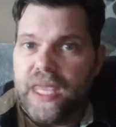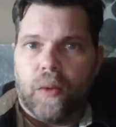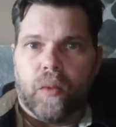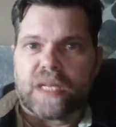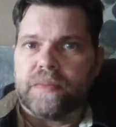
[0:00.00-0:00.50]

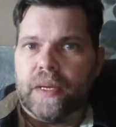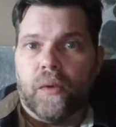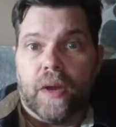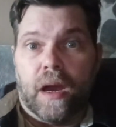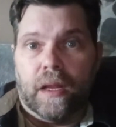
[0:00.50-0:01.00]
what's been
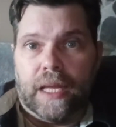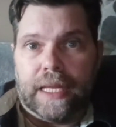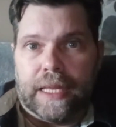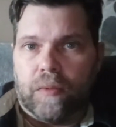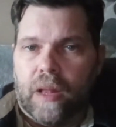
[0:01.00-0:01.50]
going on
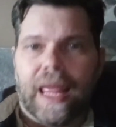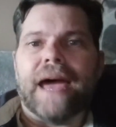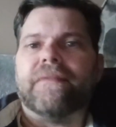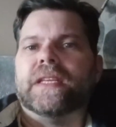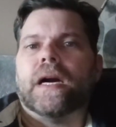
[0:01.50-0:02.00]
lately? Well, I
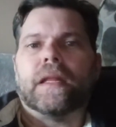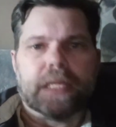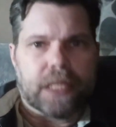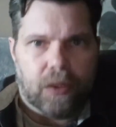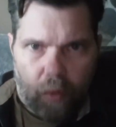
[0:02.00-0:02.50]
haven't done
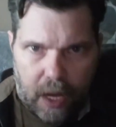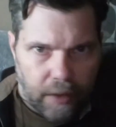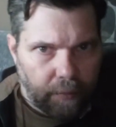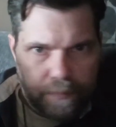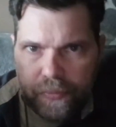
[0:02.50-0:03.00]
this in a
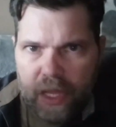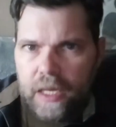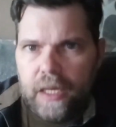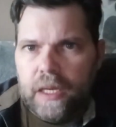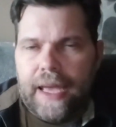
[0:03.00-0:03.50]
while.
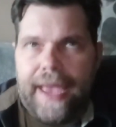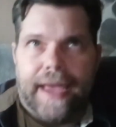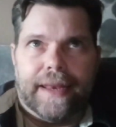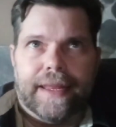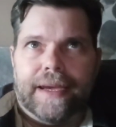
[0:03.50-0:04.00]

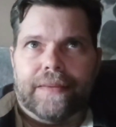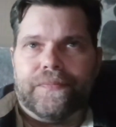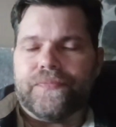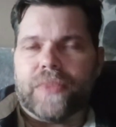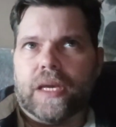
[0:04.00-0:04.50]
And,
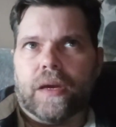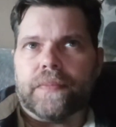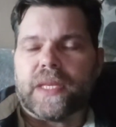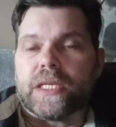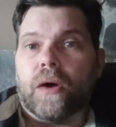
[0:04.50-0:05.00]

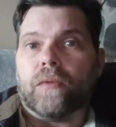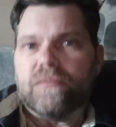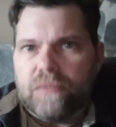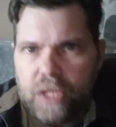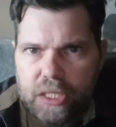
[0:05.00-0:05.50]
so
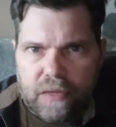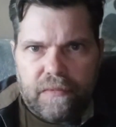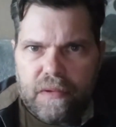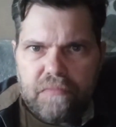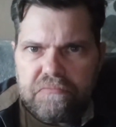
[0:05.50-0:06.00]
just
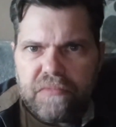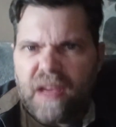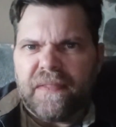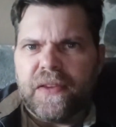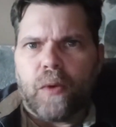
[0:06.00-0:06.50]

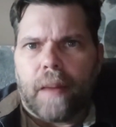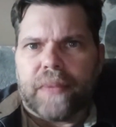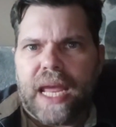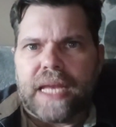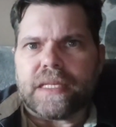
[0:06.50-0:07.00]
a few
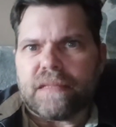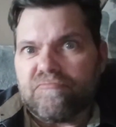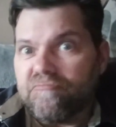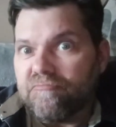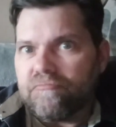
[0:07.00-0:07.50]
updates,
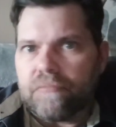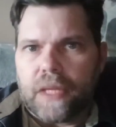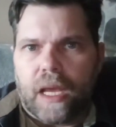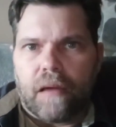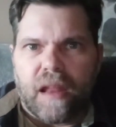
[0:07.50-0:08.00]

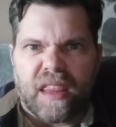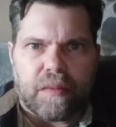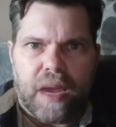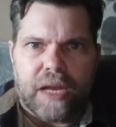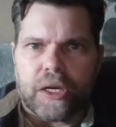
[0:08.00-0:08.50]

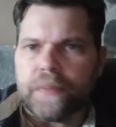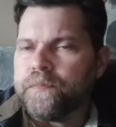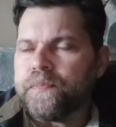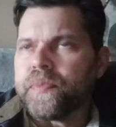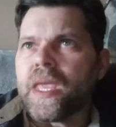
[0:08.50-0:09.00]
nothing major.
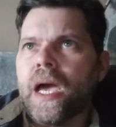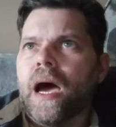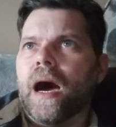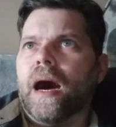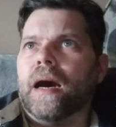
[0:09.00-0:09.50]

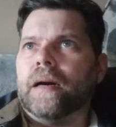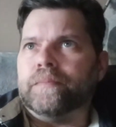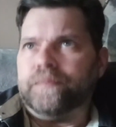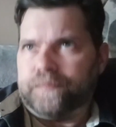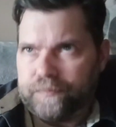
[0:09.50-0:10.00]

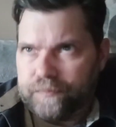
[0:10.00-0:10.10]
Um,